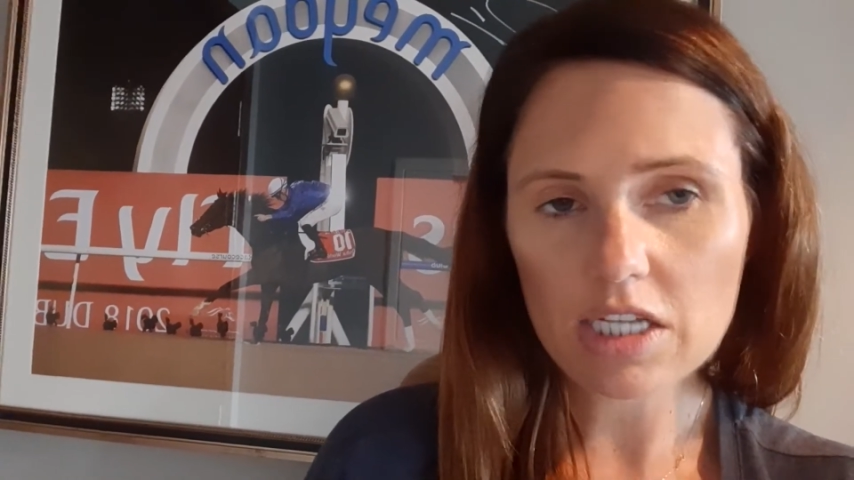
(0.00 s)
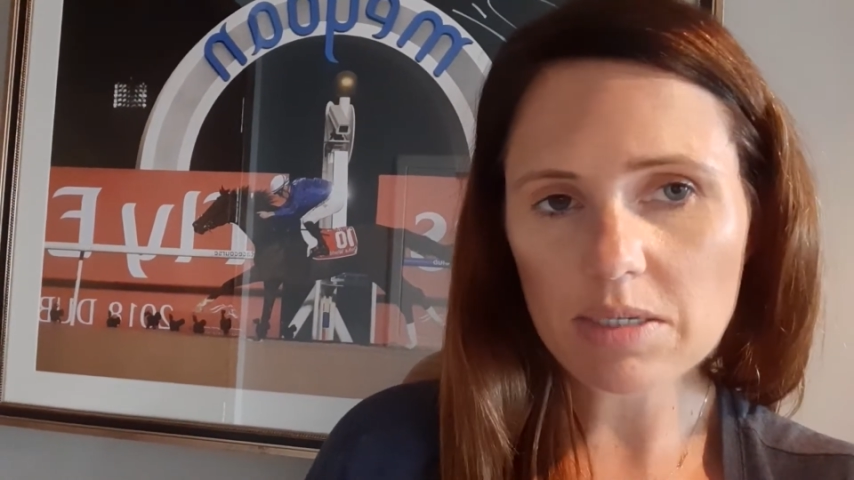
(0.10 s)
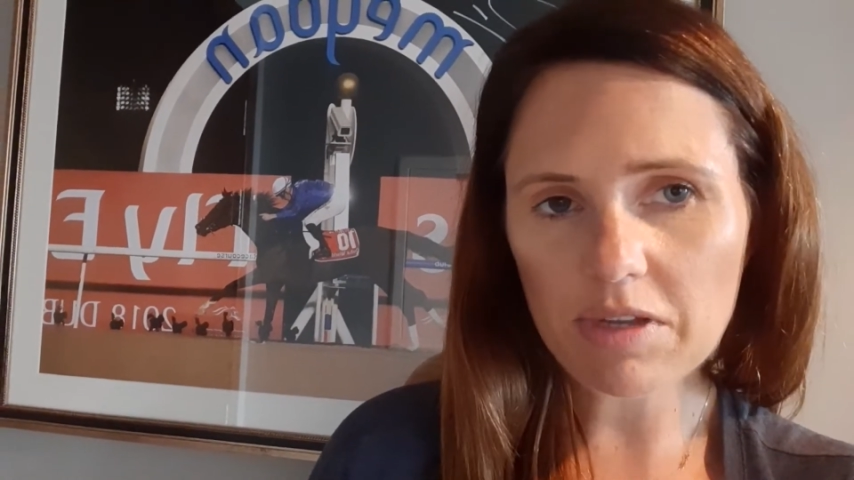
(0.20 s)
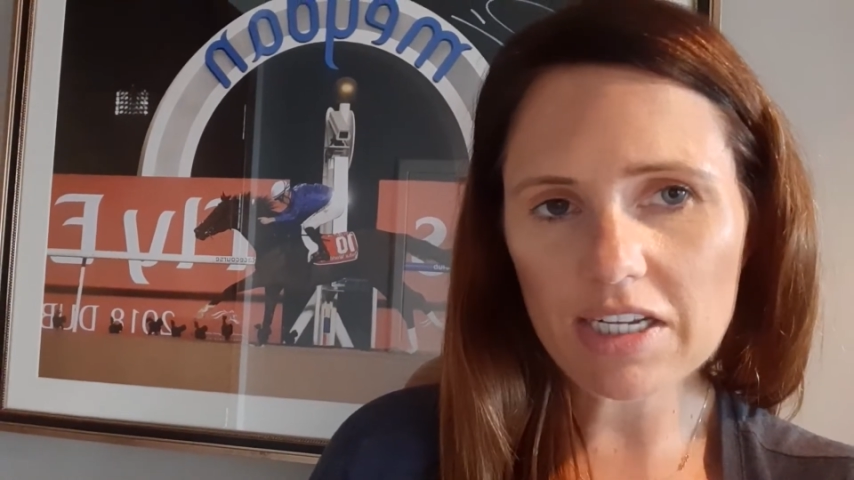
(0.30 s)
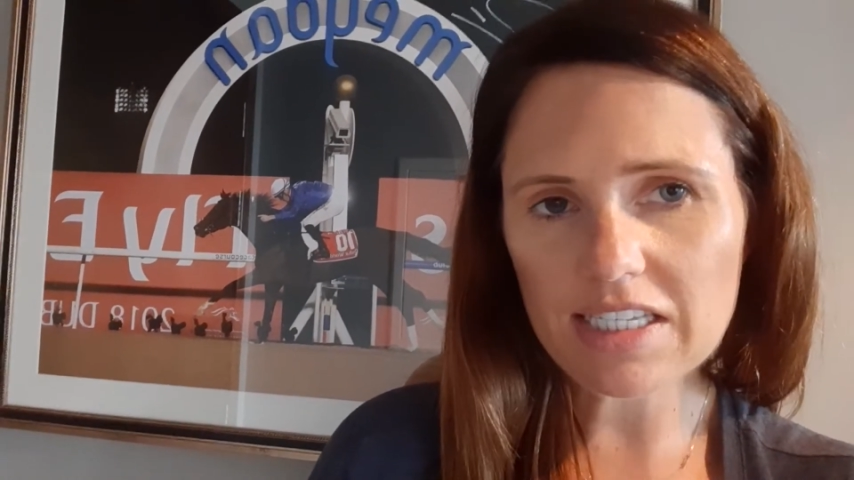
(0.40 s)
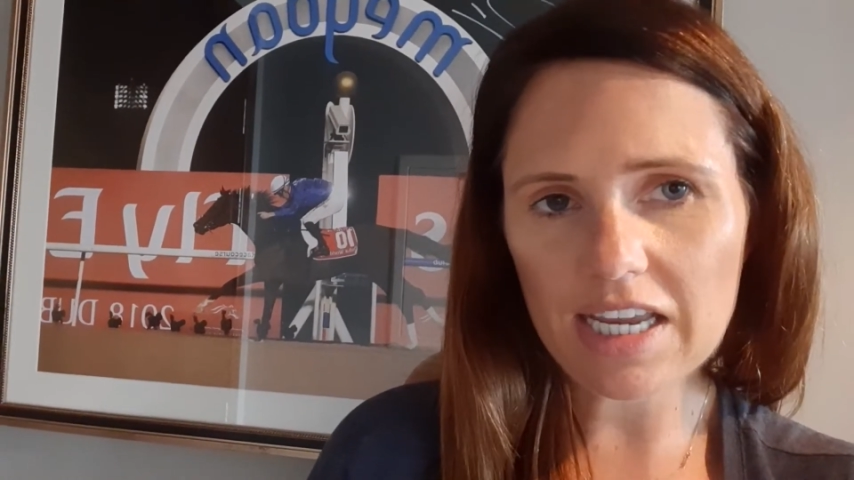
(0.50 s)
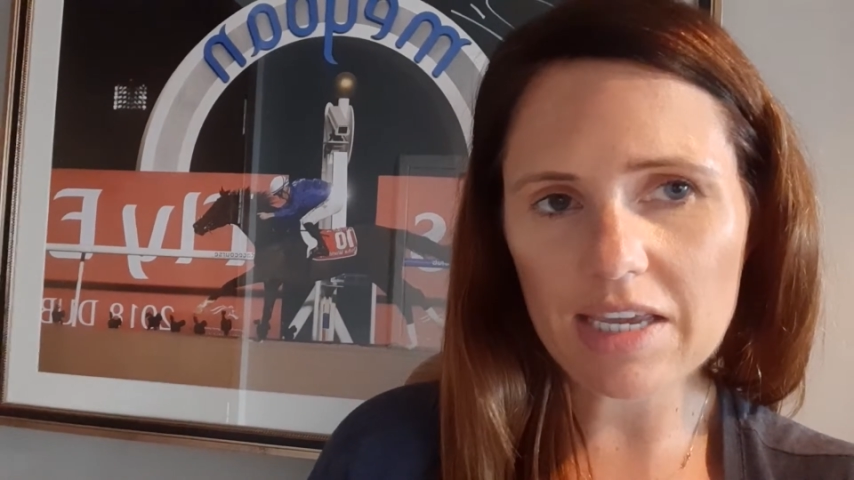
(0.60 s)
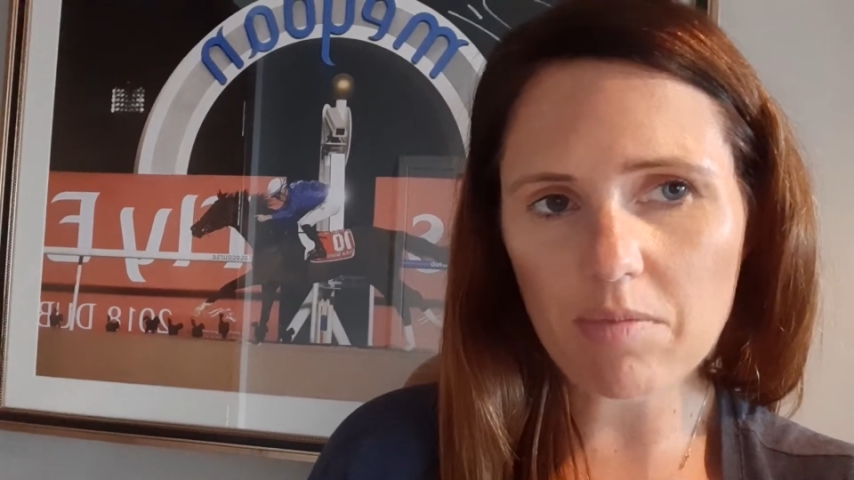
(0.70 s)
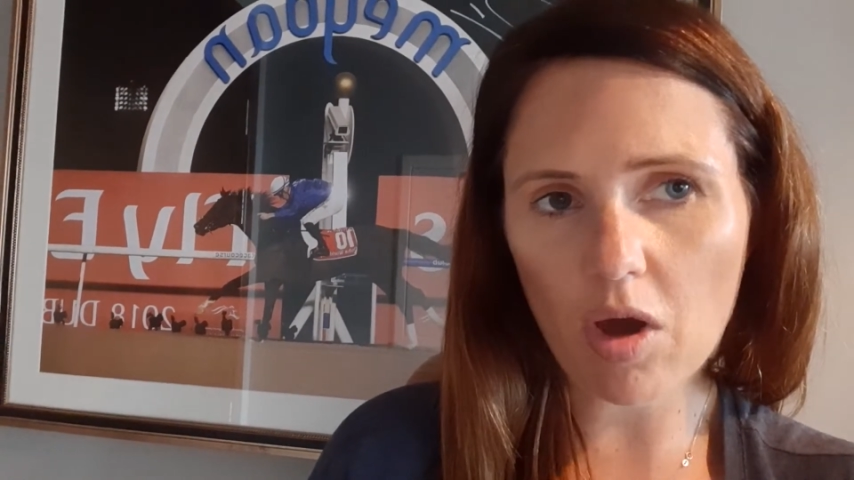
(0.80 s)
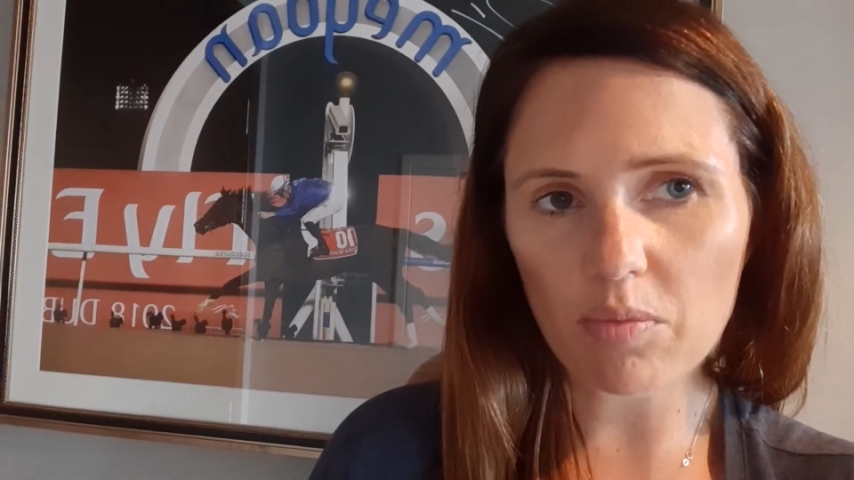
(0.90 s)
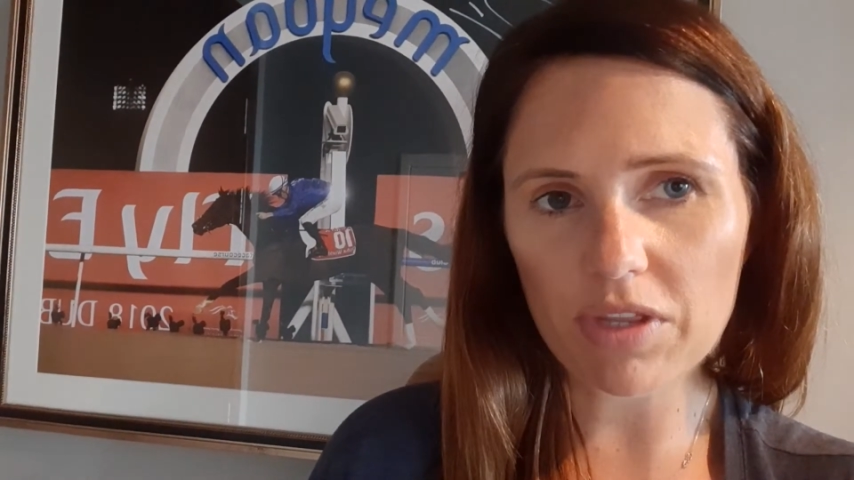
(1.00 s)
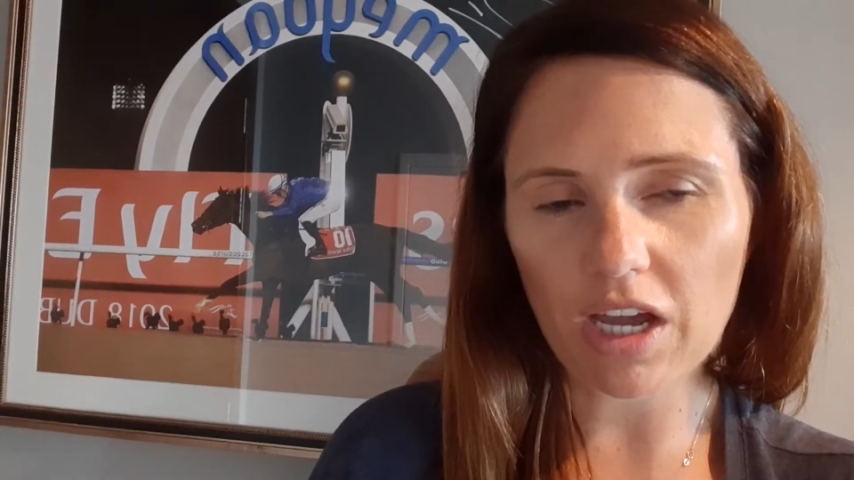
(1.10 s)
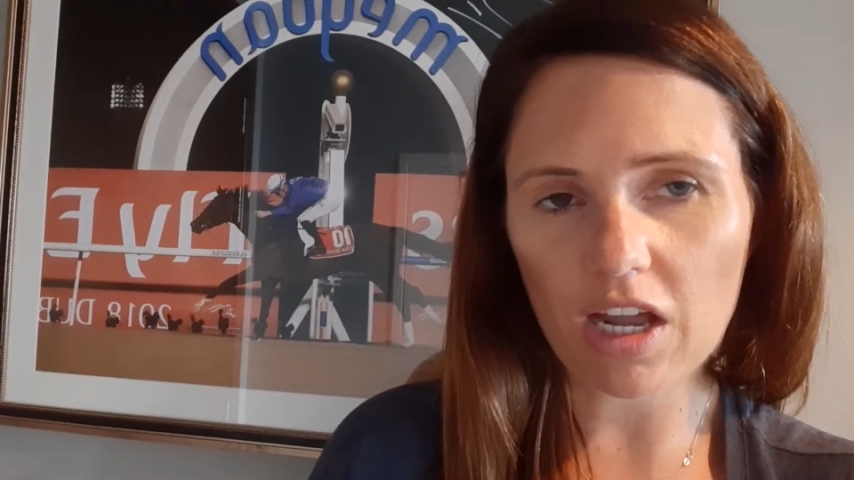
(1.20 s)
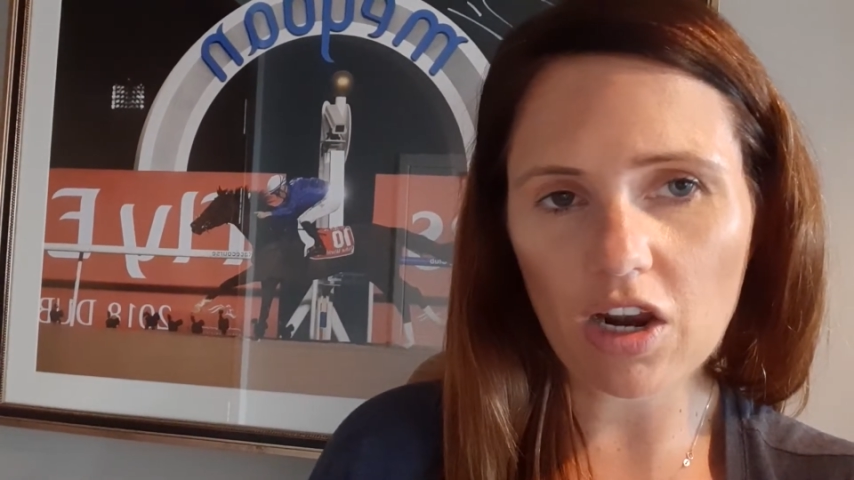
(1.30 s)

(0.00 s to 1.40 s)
So I'm going to take him on with a